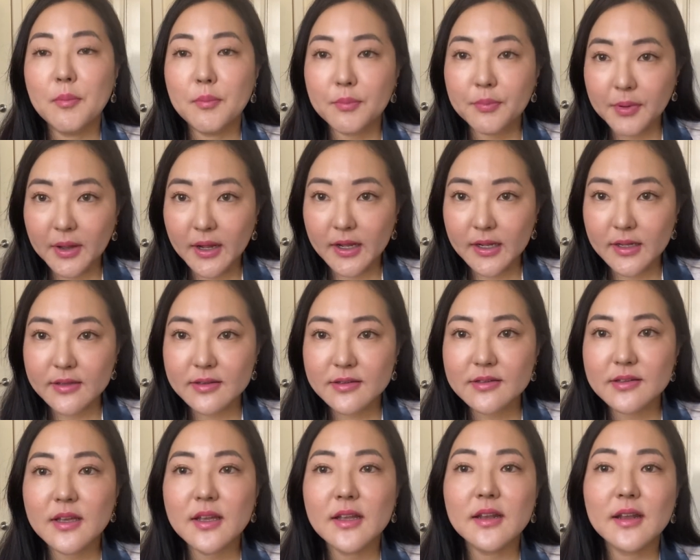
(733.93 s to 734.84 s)

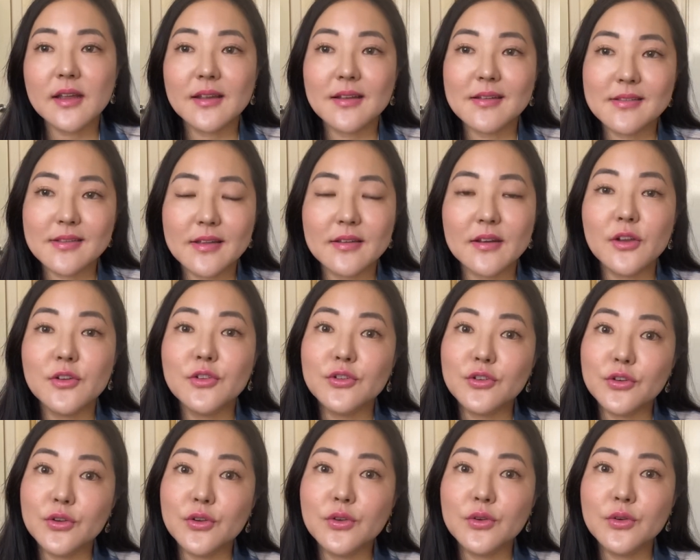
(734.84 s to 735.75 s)
But like I said, I
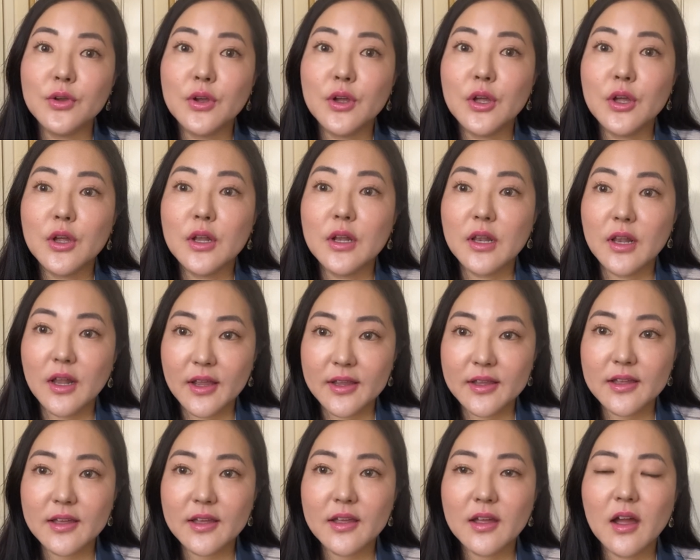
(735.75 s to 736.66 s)
do
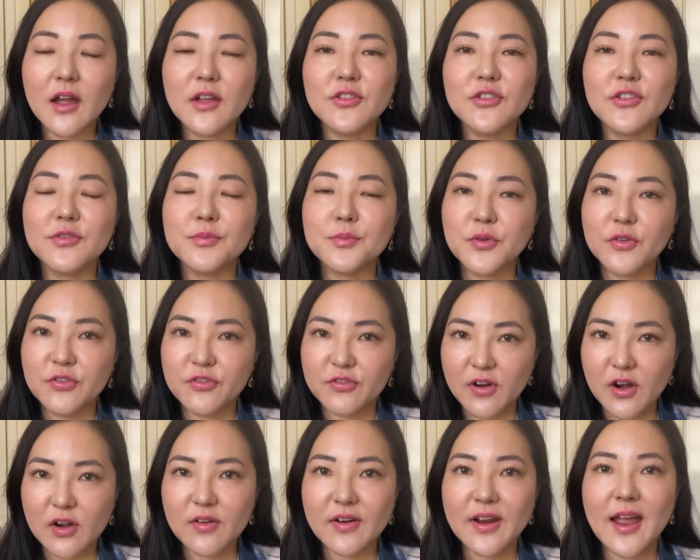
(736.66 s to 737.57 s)
like it. I just
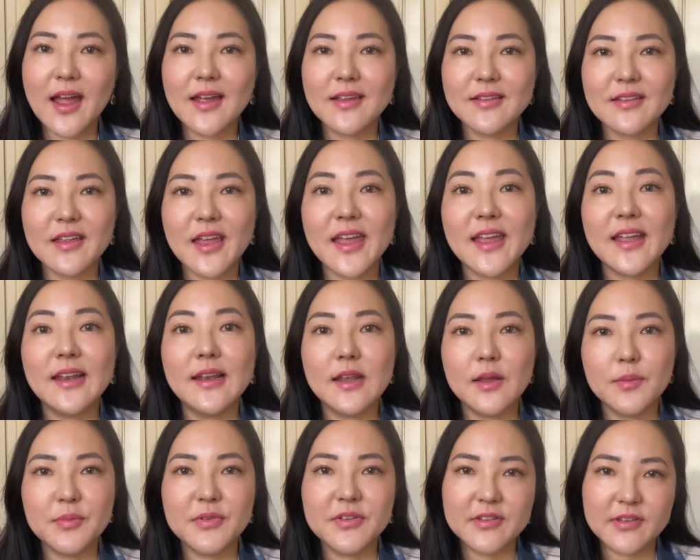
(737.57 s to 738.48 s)
prefer it as a
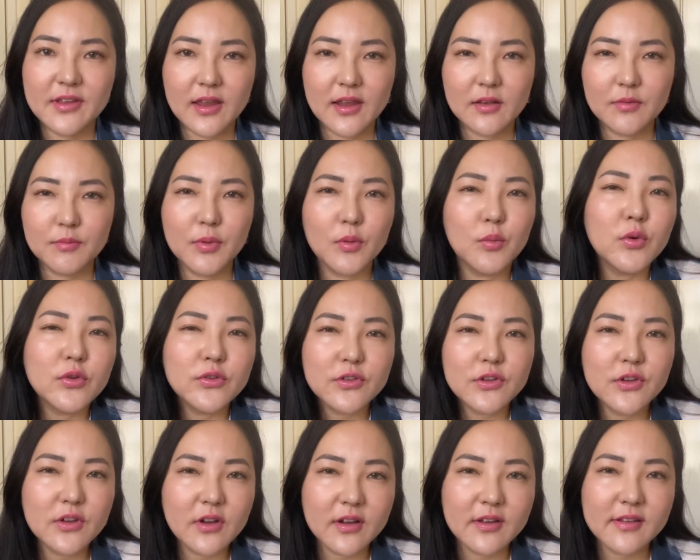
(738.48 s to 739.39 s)
lip stain. But what do
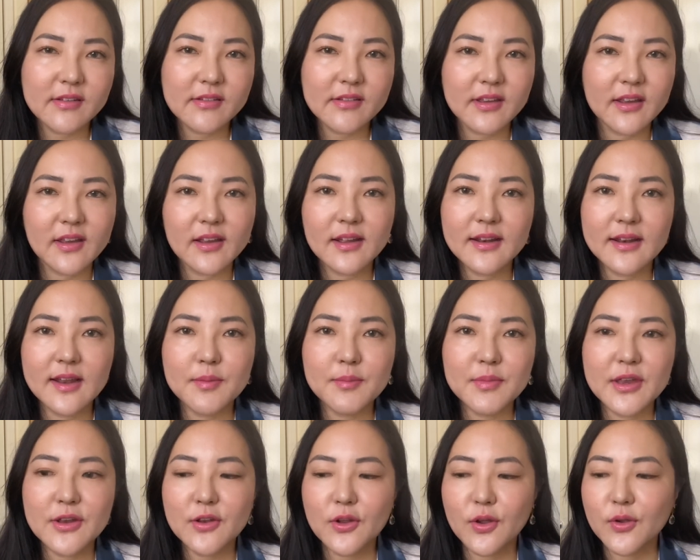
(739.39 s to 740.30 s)
you guys think? Let
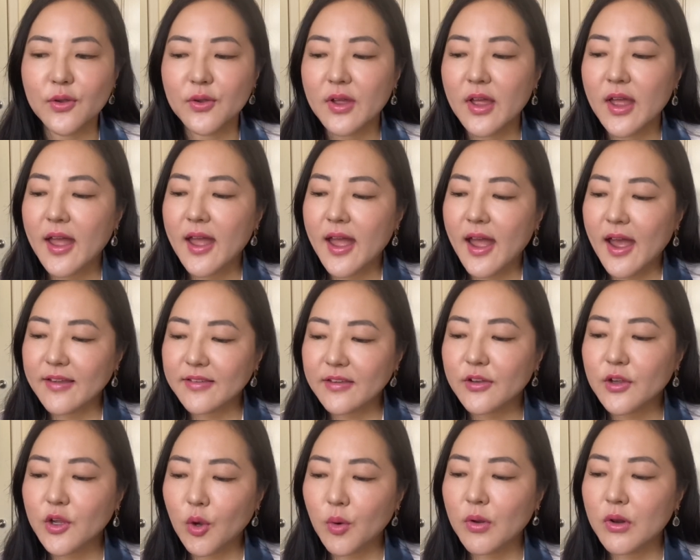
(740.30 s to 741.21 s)
me know. As
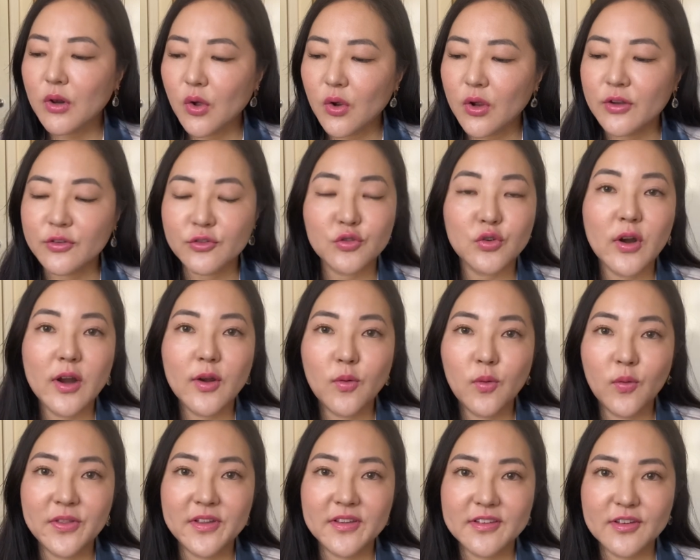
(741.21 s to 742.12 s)
I go along and try
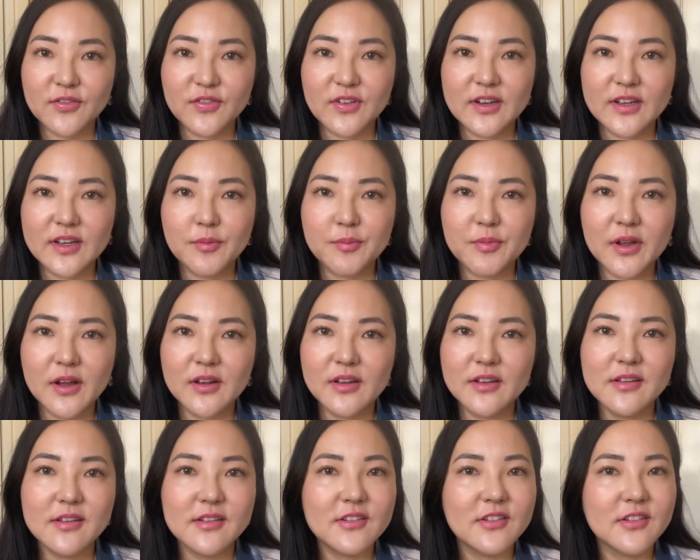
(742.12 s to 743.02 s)
all these different lip
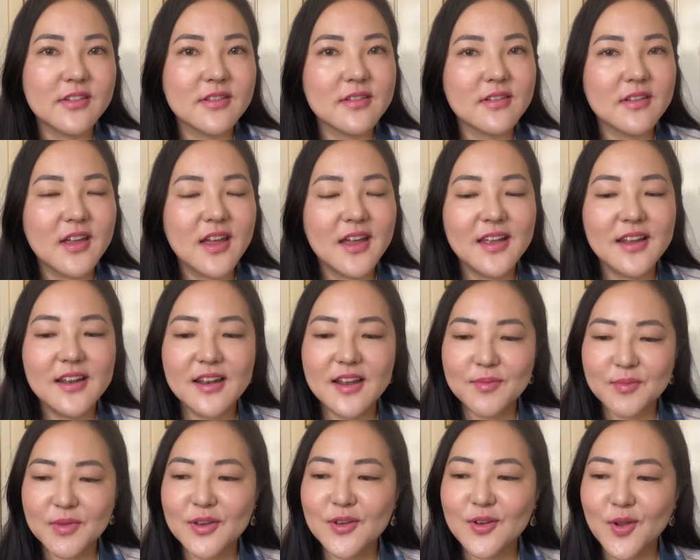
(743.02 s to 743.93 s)
colors, just
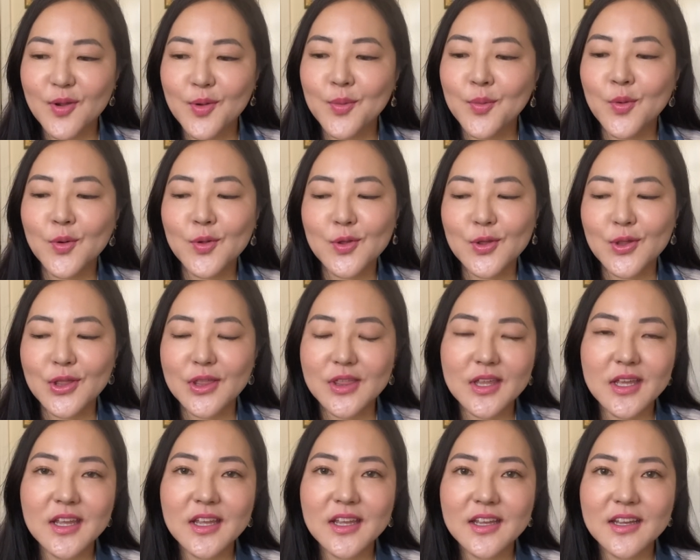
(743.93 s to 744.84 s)
let me know what you
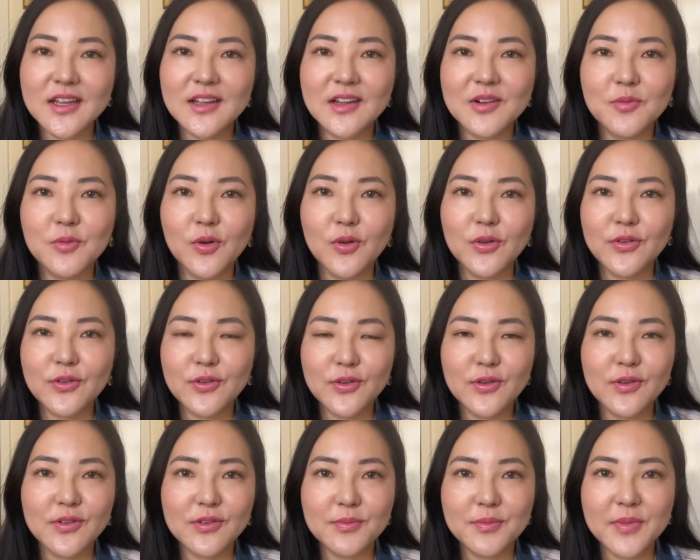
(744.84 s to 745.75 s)
think, what
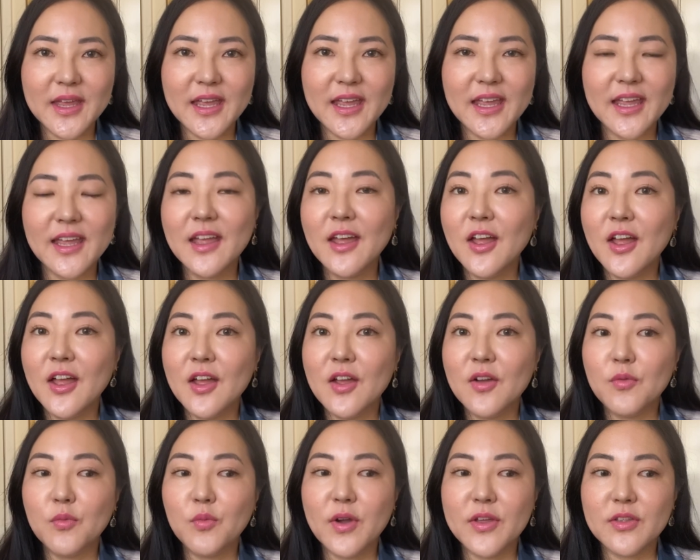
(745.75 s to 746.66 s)
suits me,
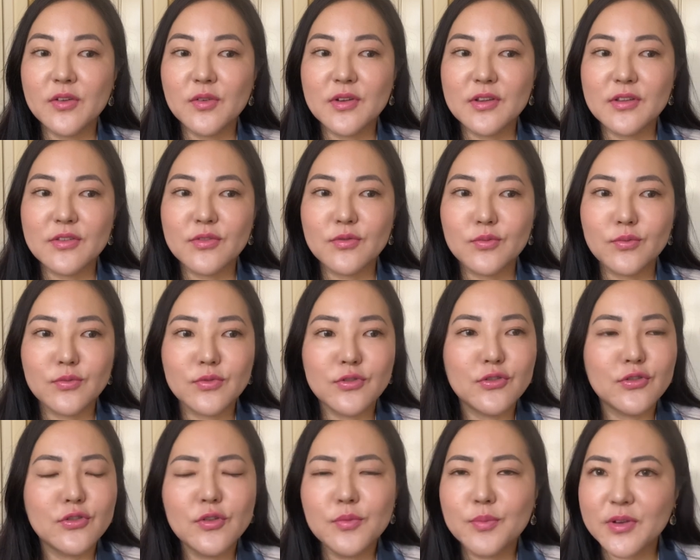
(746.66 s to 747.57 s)
whether it's
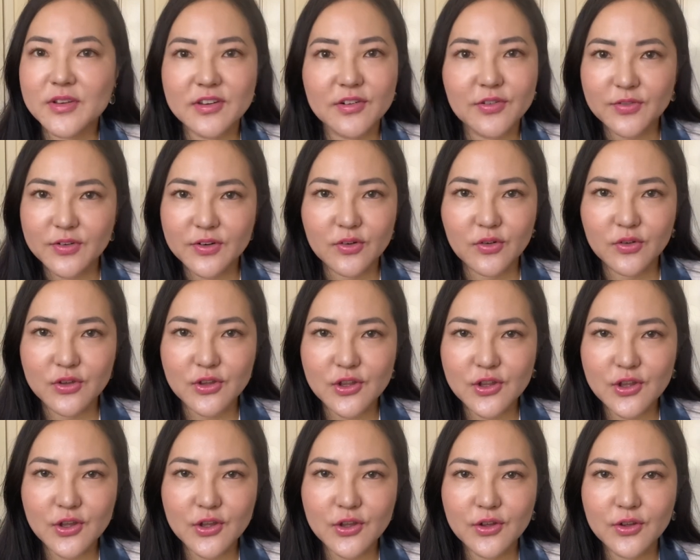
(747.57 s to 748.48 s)
super different on
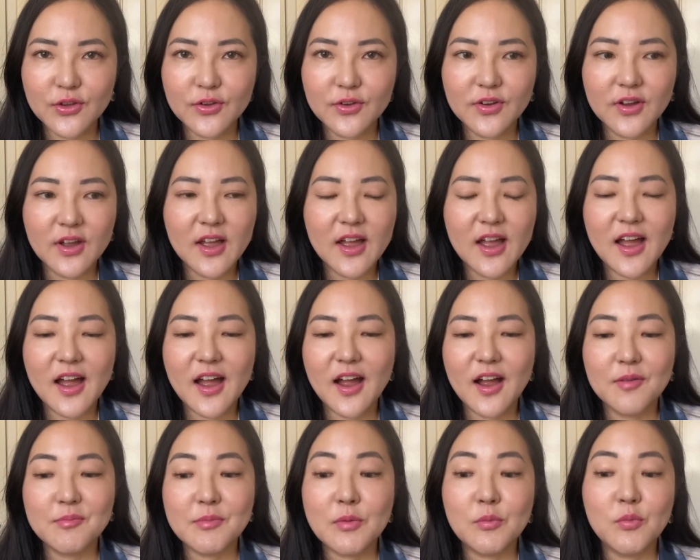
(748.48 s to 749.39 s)
you,
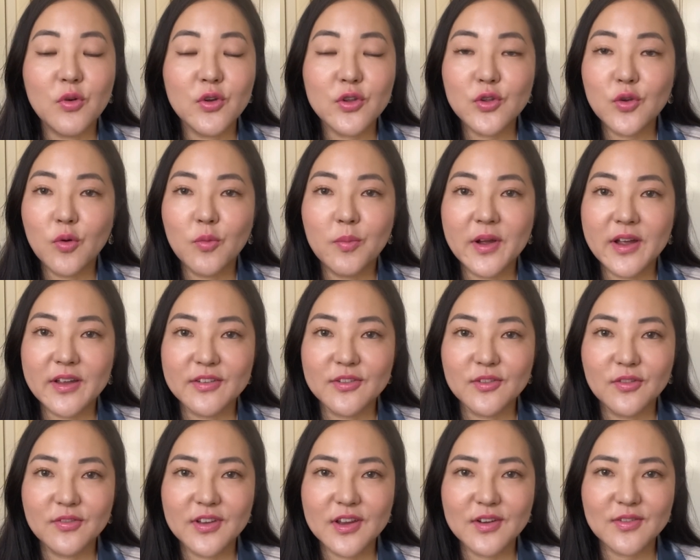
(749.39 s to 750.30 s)
and what your
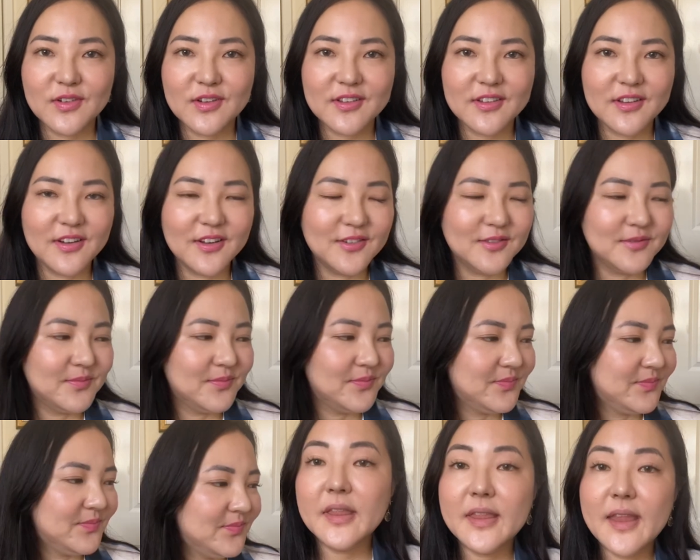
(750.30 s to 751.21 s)
personal favorites are.
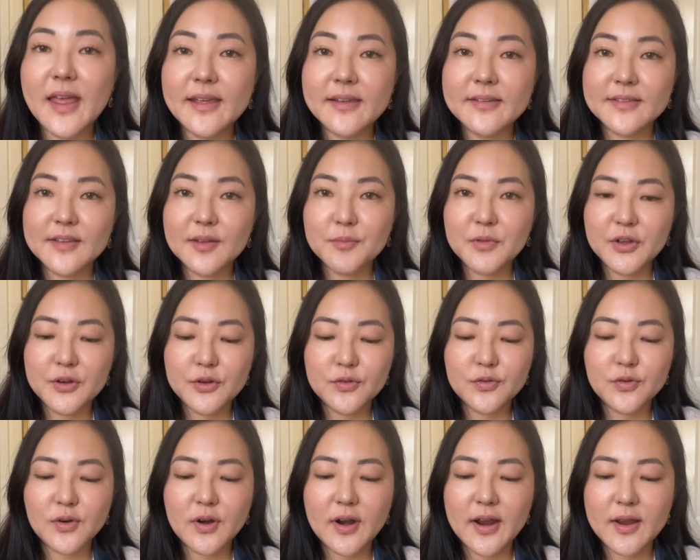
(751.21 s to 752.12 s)
Next, I'm gonna
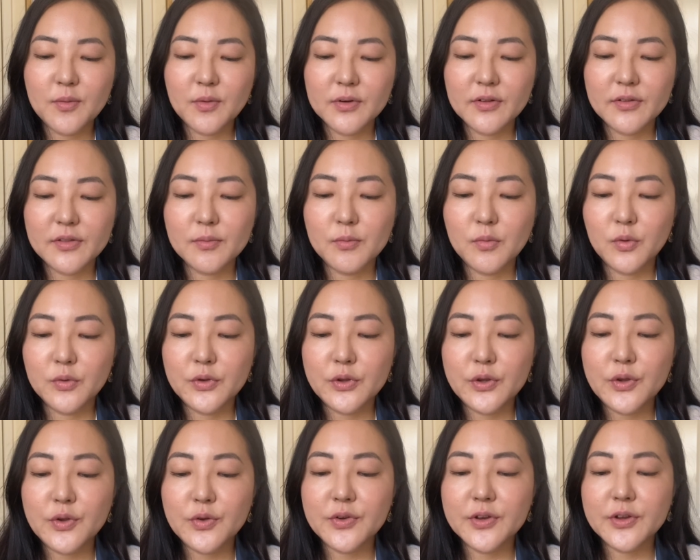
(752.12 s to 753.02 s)
try one of the more
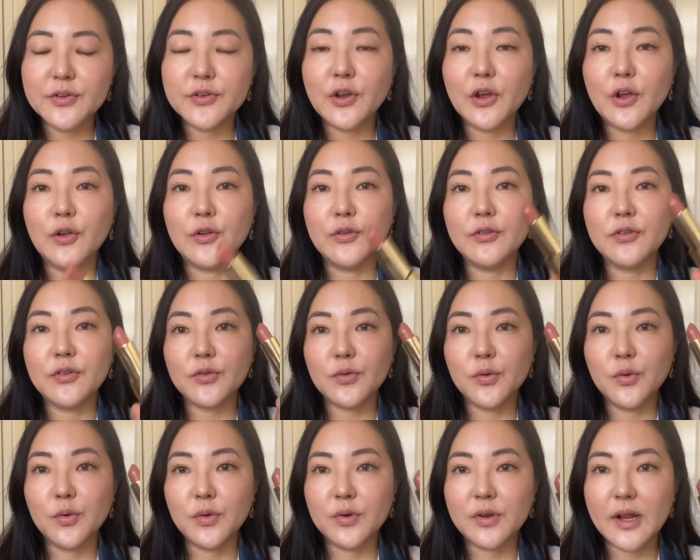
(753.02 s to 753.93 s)
nudier tones
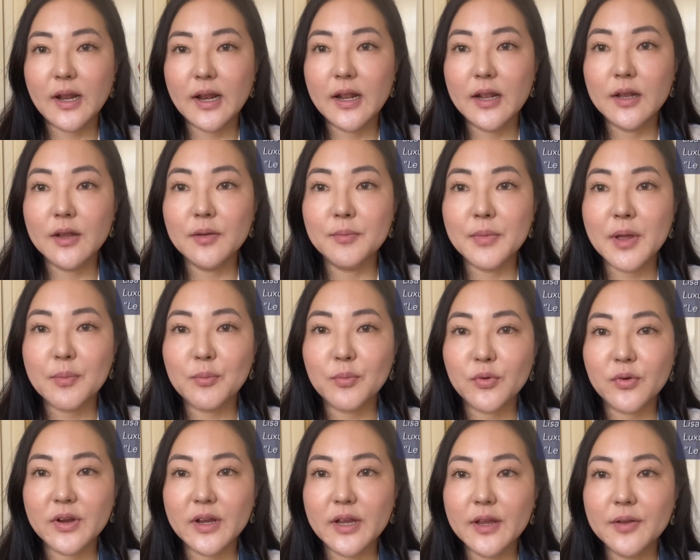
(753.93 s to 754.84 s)
called Le
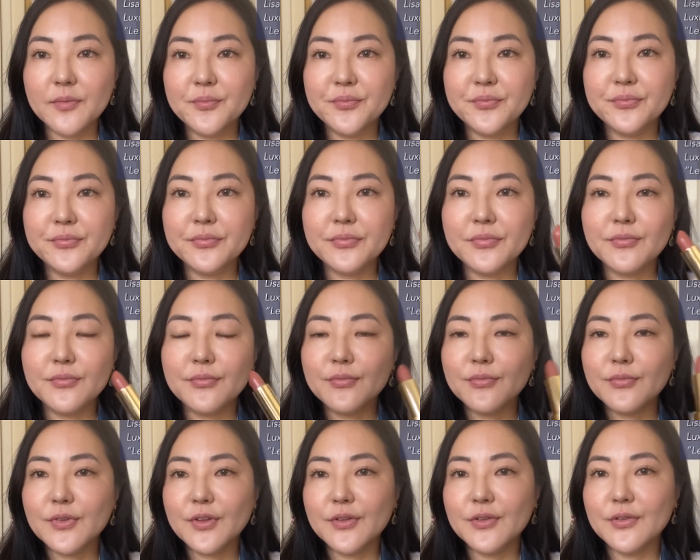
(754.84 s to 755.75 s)
Mepris.
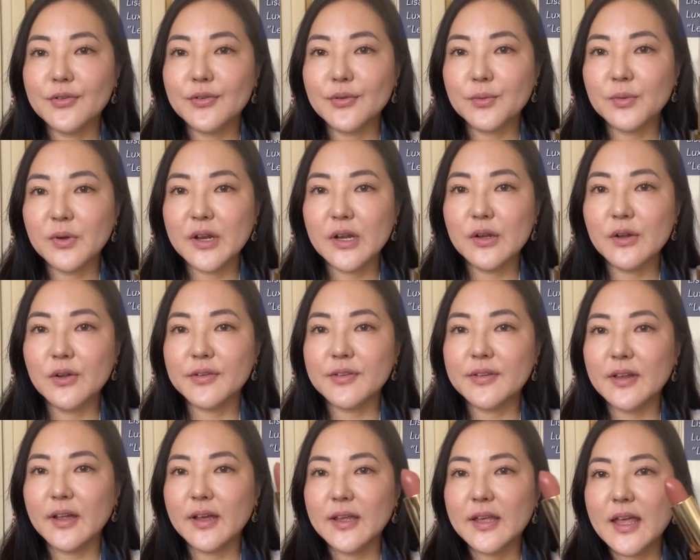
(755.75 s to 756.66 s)
So this is what it
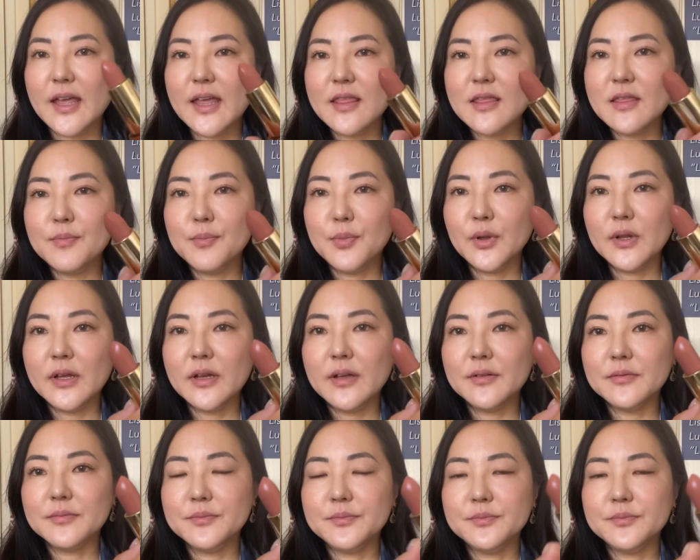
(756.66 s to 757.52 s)
looks like in the bullet.